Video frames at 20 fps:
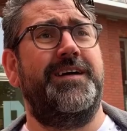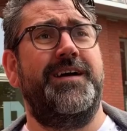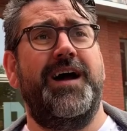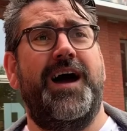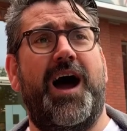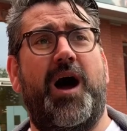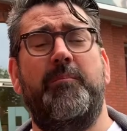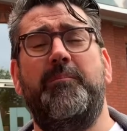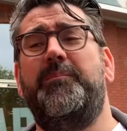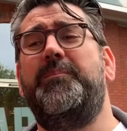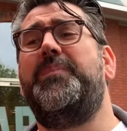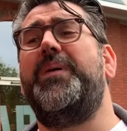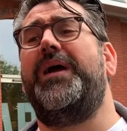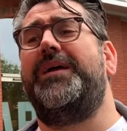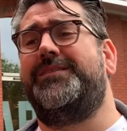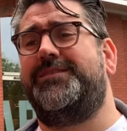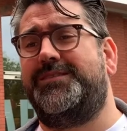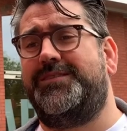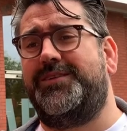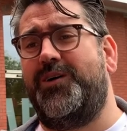a
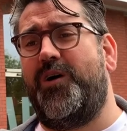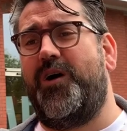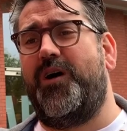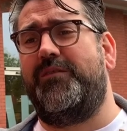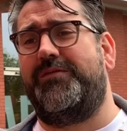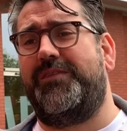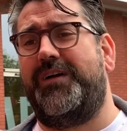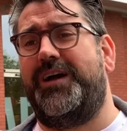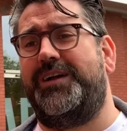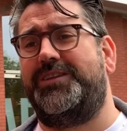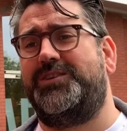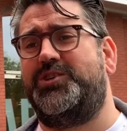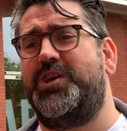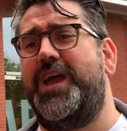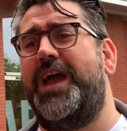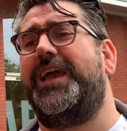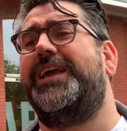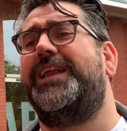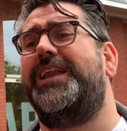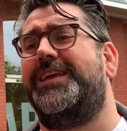bit of a
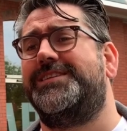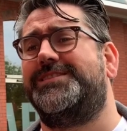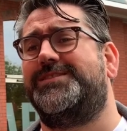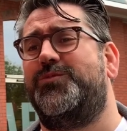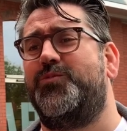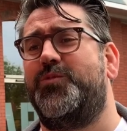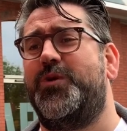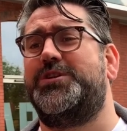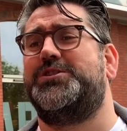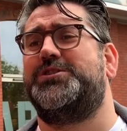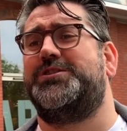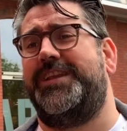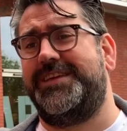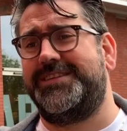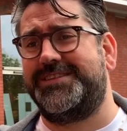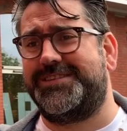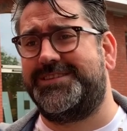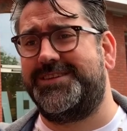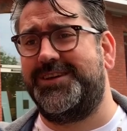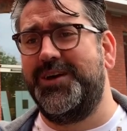checklist and wish
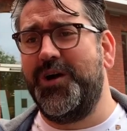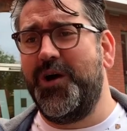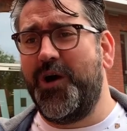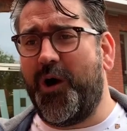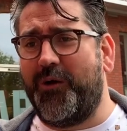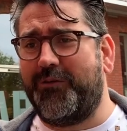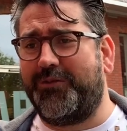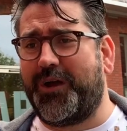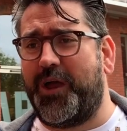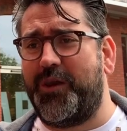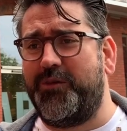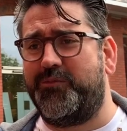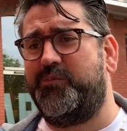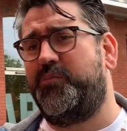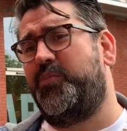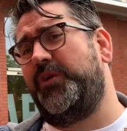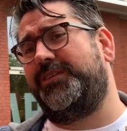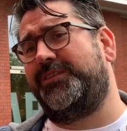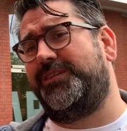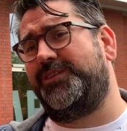list of kind
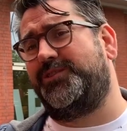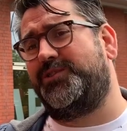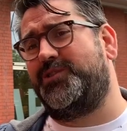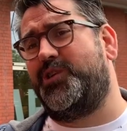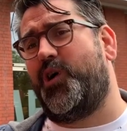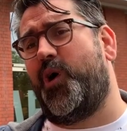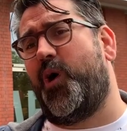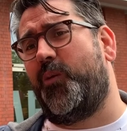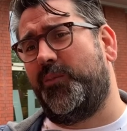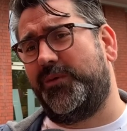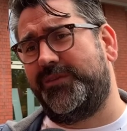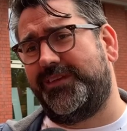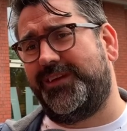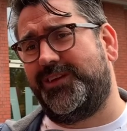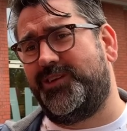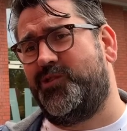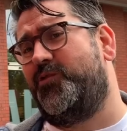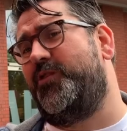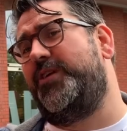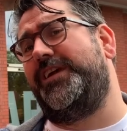of British
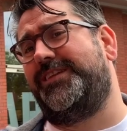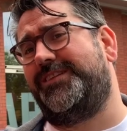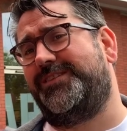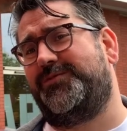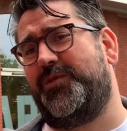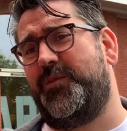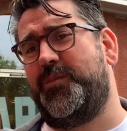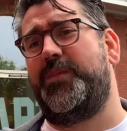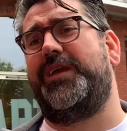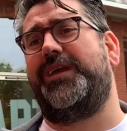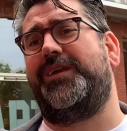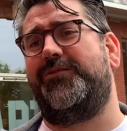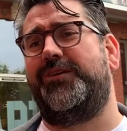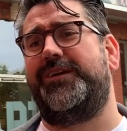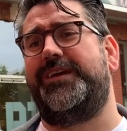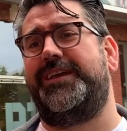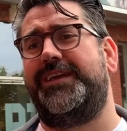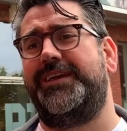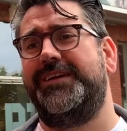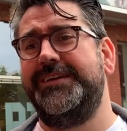comedy great for me,
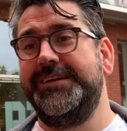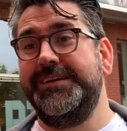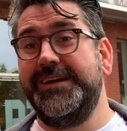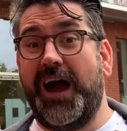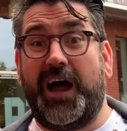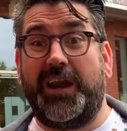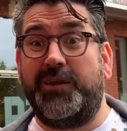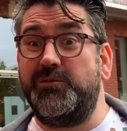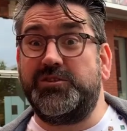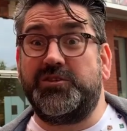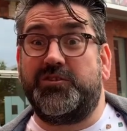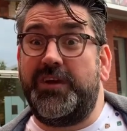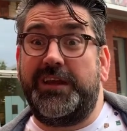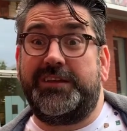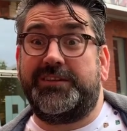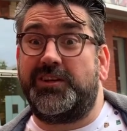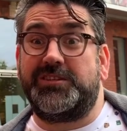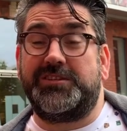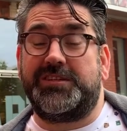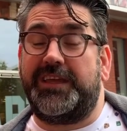really. And it was
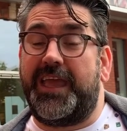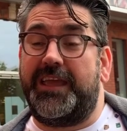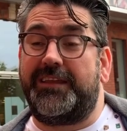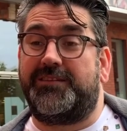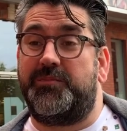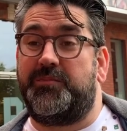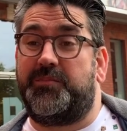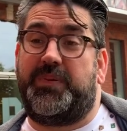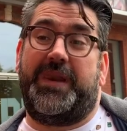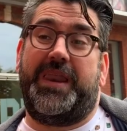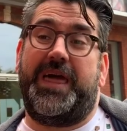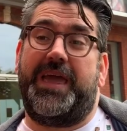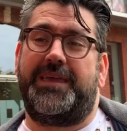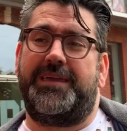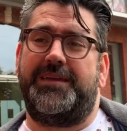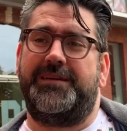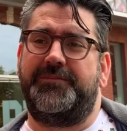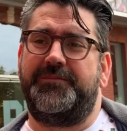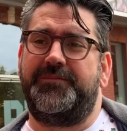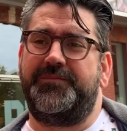great just to get to
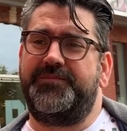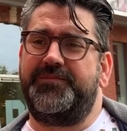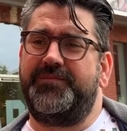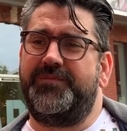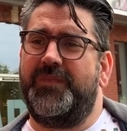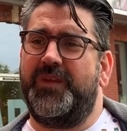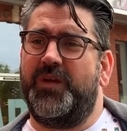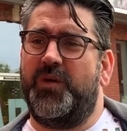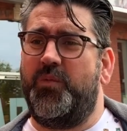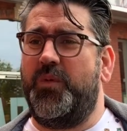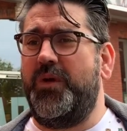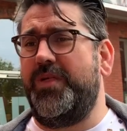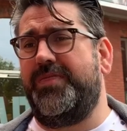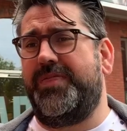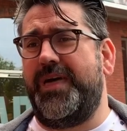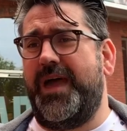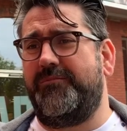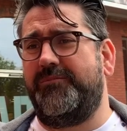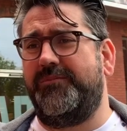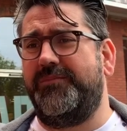play with
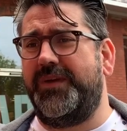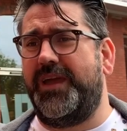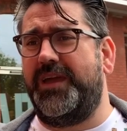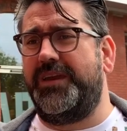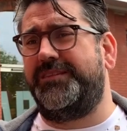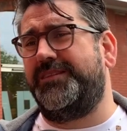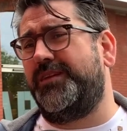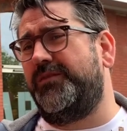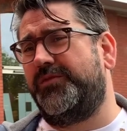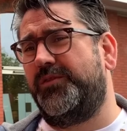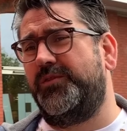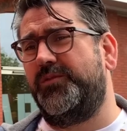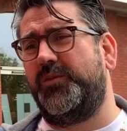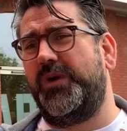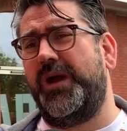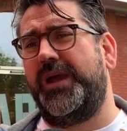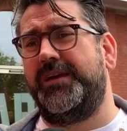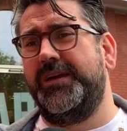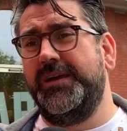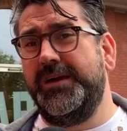them in a different
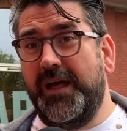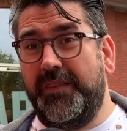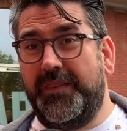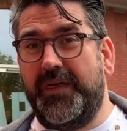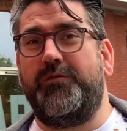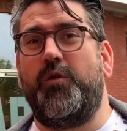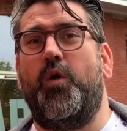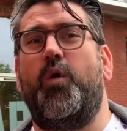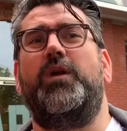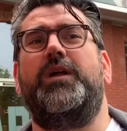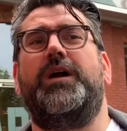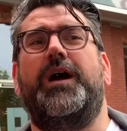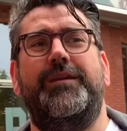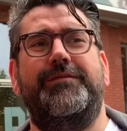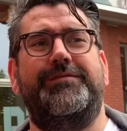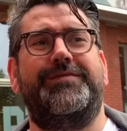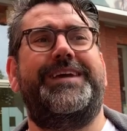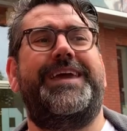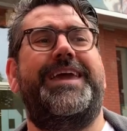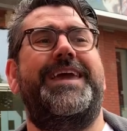way. They've all kind
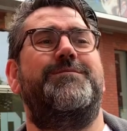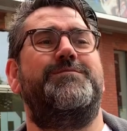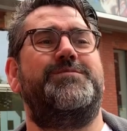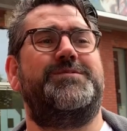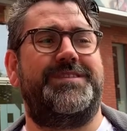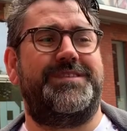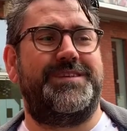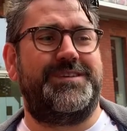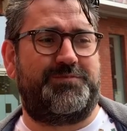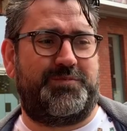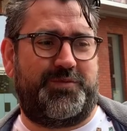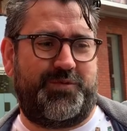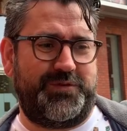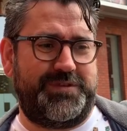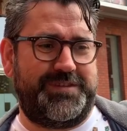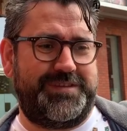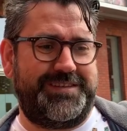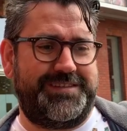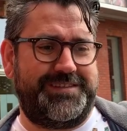of came to this process